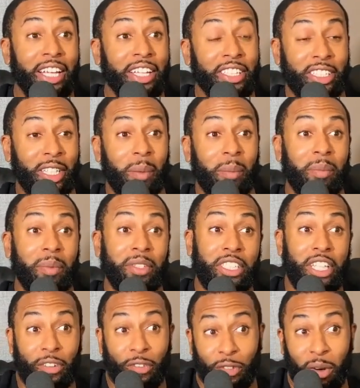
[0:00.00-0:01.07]
some
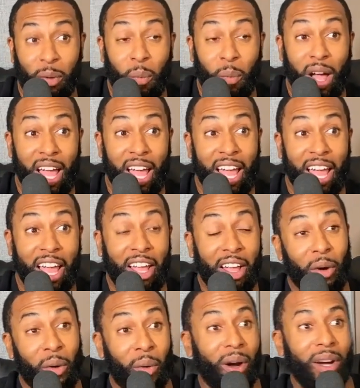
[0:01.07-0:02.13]
different
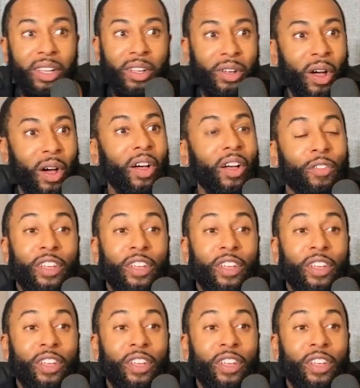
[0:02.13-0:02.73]
way, or, if